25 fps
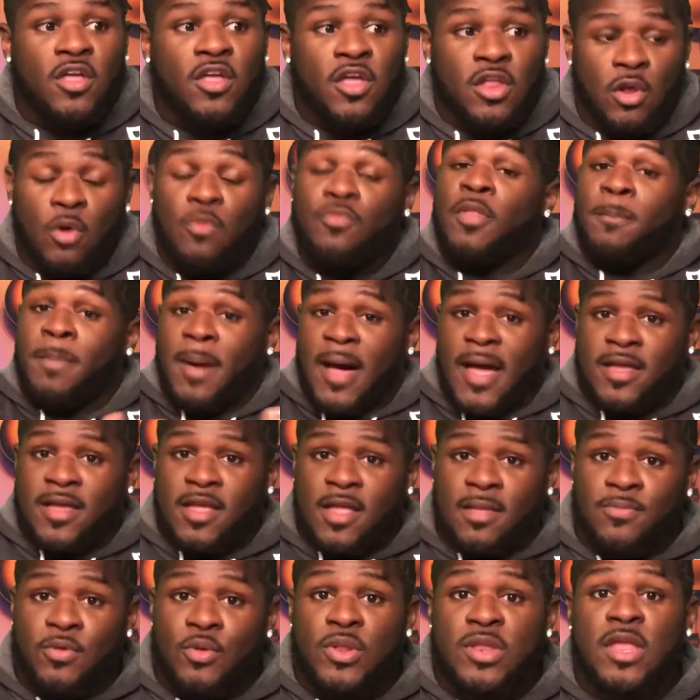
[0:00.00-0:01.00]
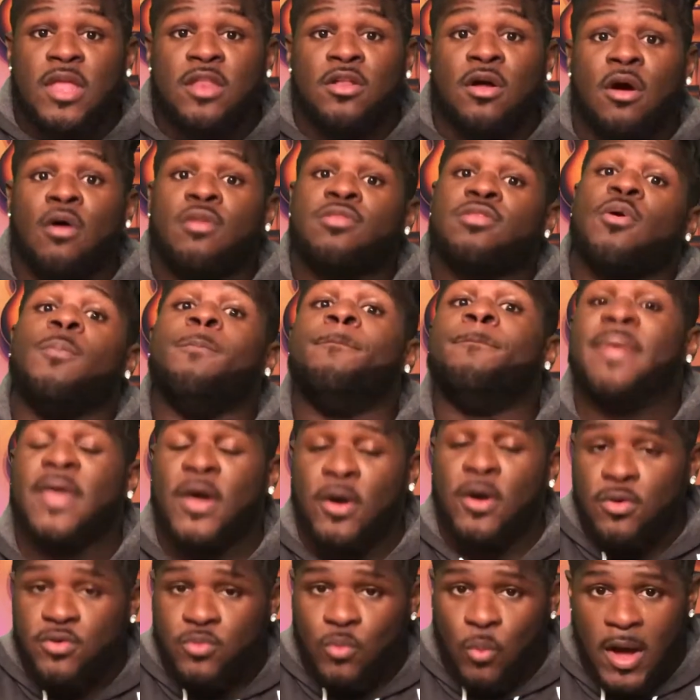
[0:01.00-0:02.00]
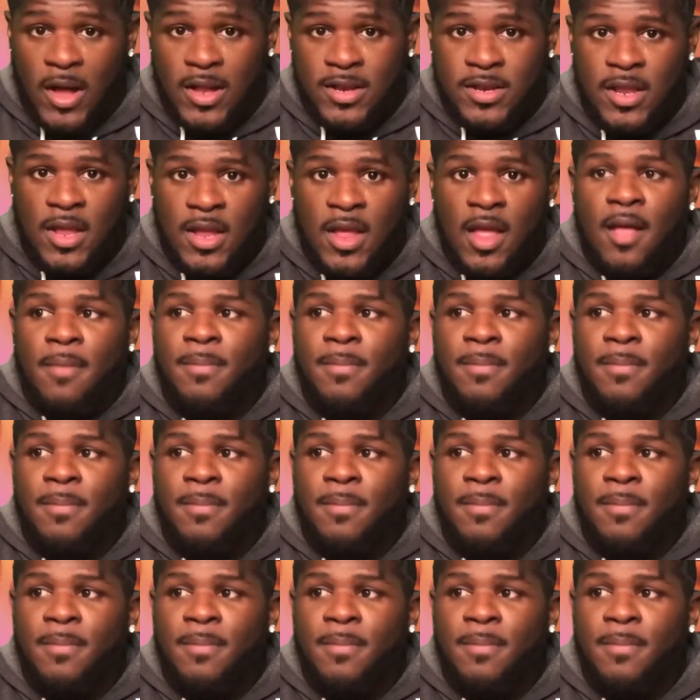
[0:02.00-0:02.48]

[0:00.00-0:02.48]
the bi community and also build one.